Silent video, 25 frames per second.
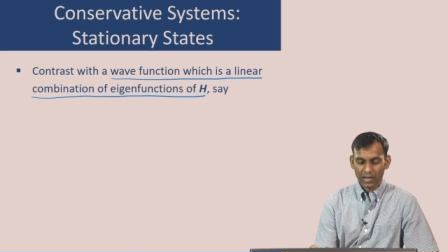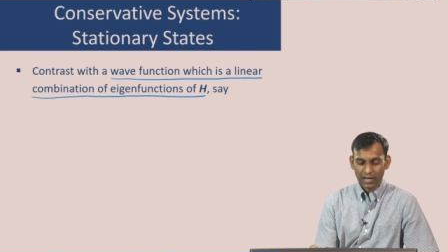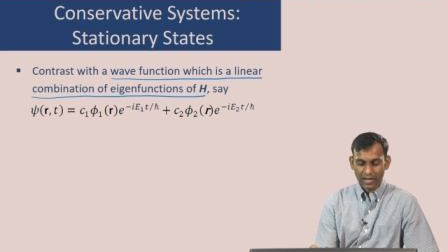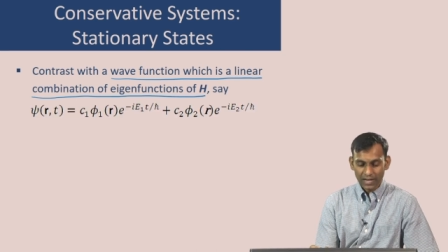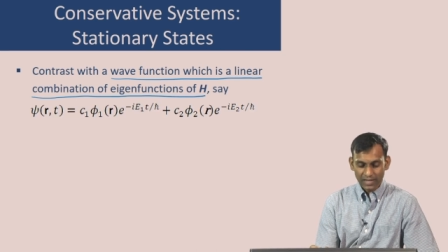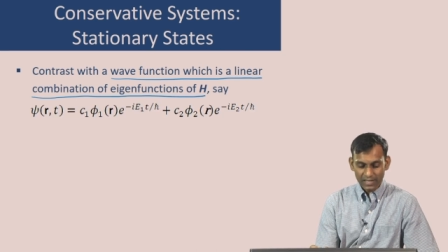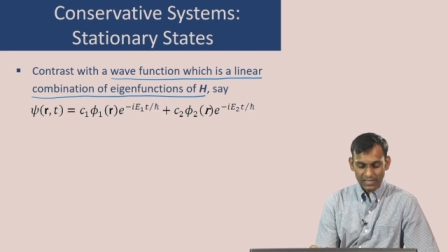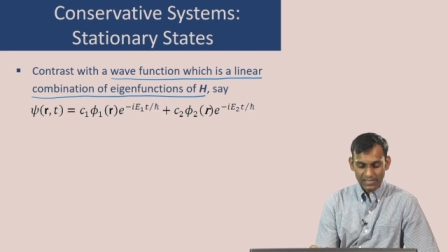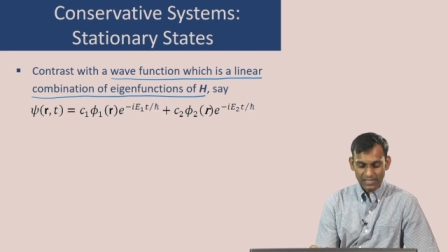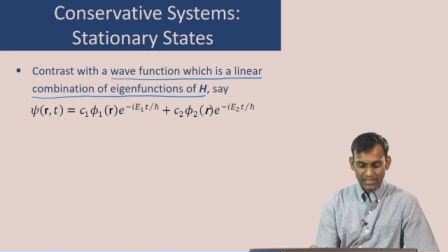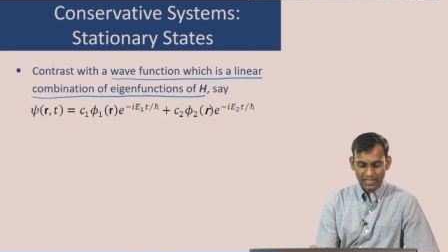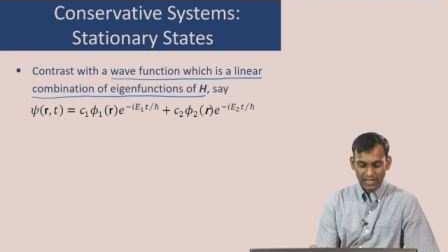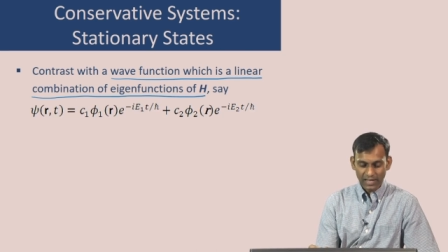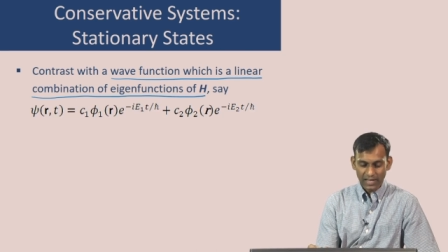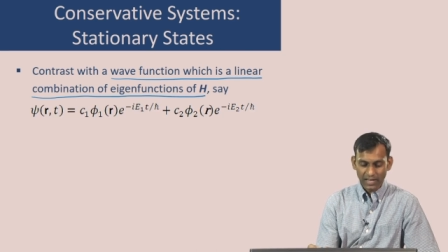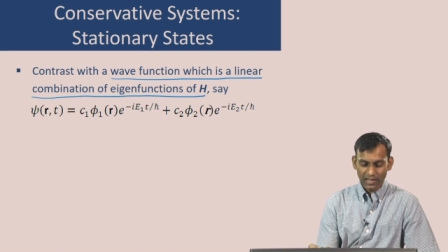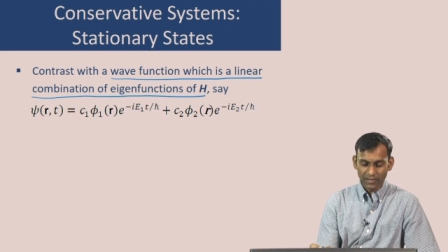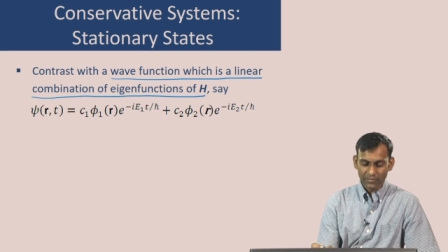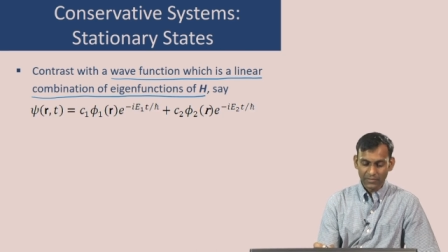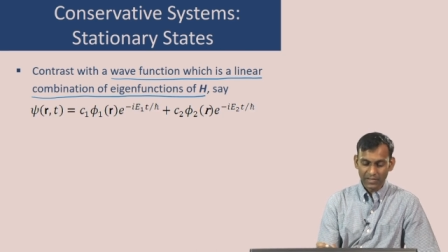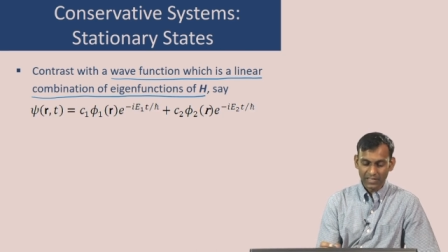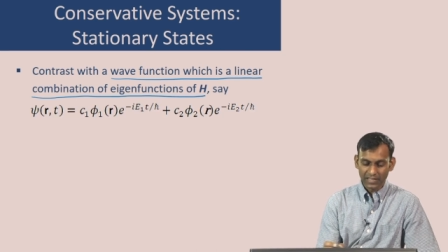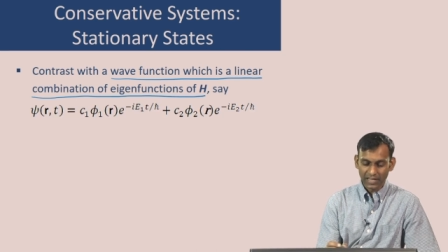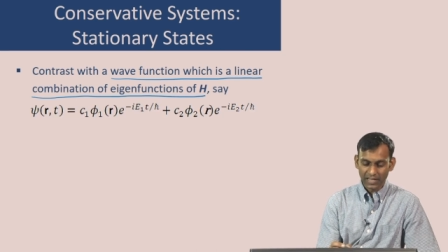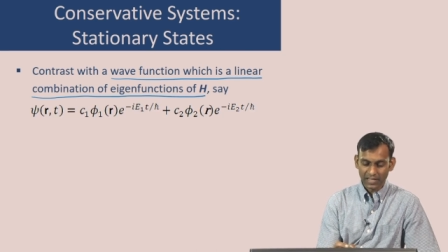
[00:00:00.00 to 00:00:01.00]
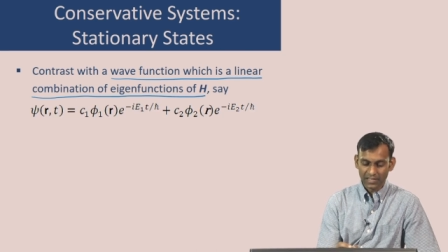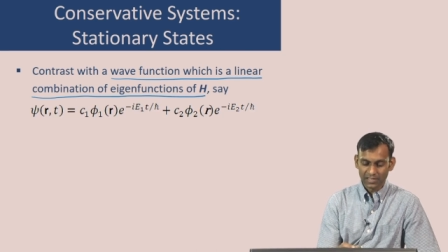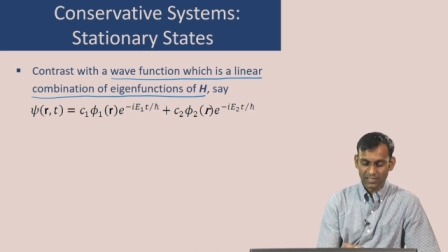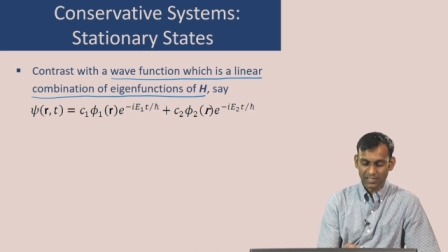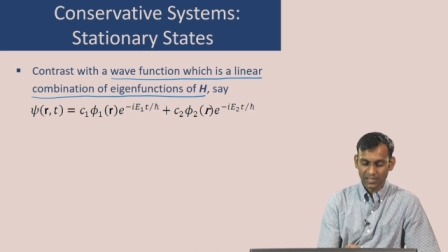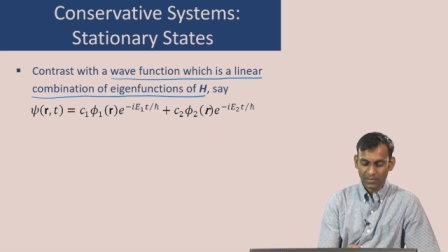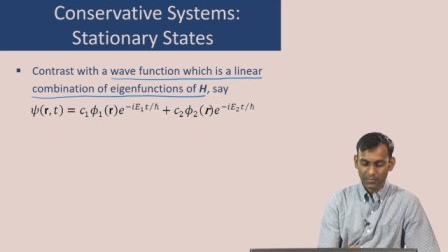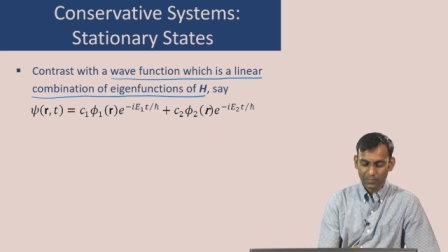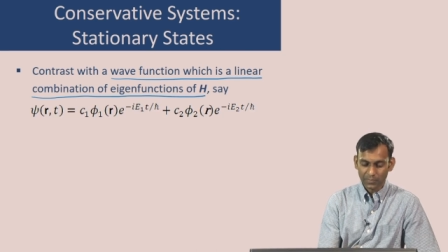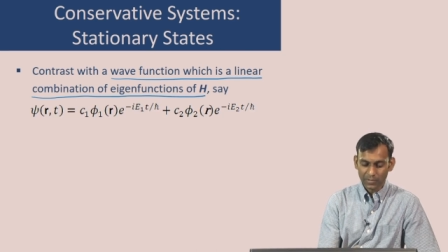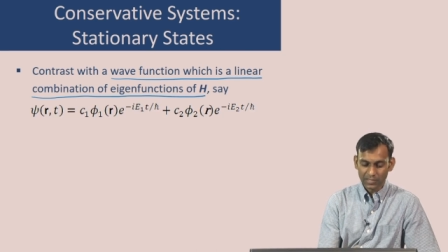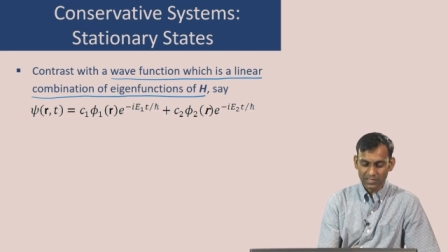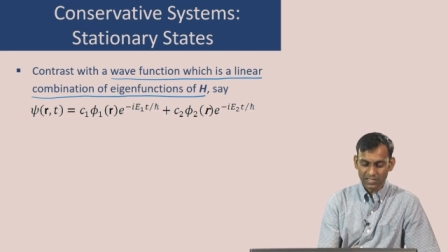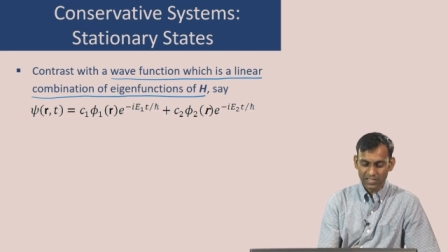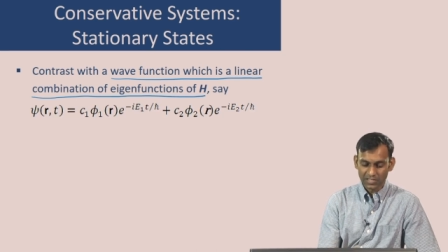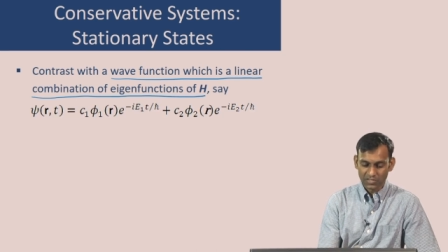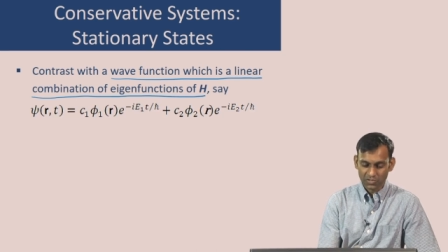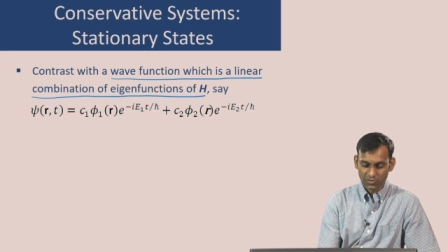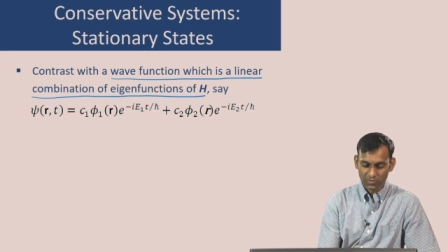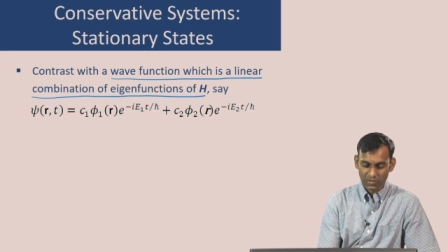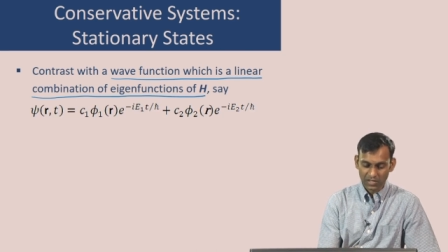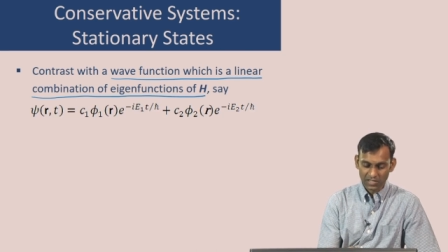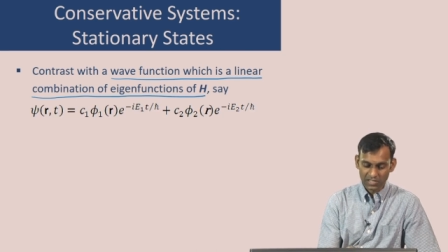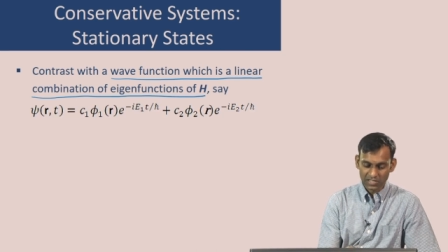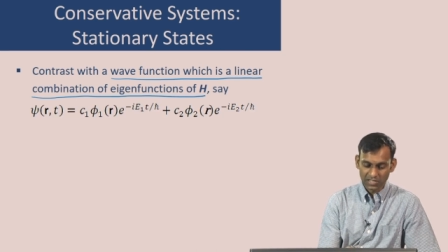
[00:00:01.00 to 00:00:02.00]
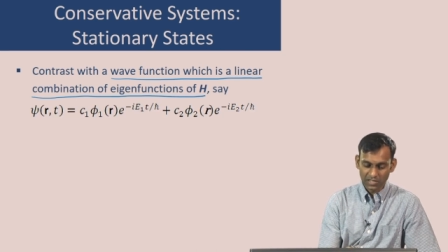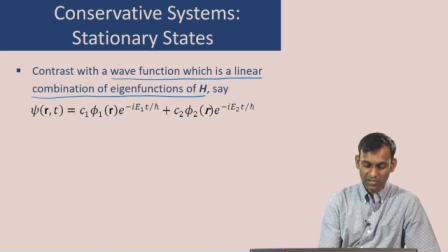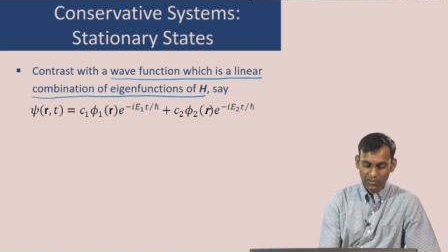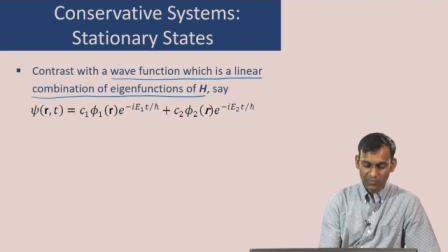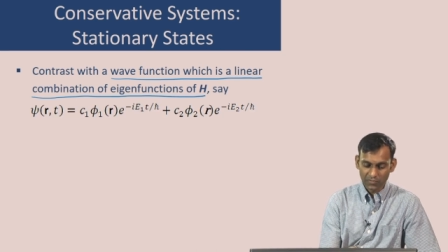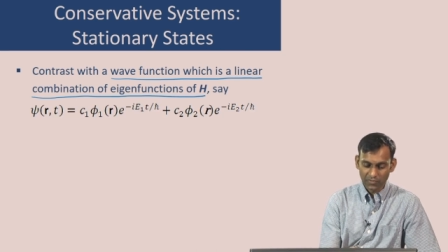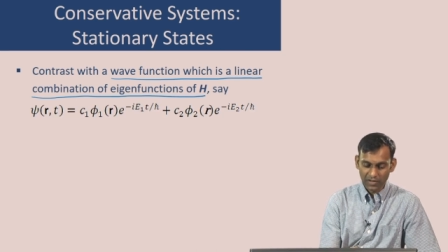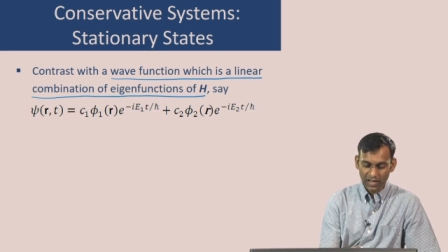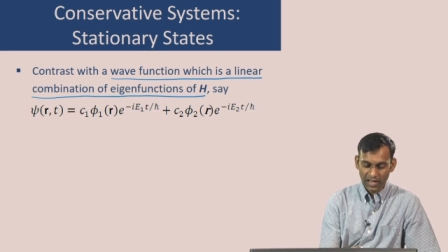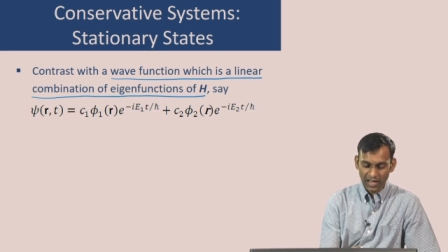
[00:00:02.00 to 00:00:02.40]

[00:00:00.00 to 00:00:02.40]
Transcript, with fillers: Let us say we take a simple situation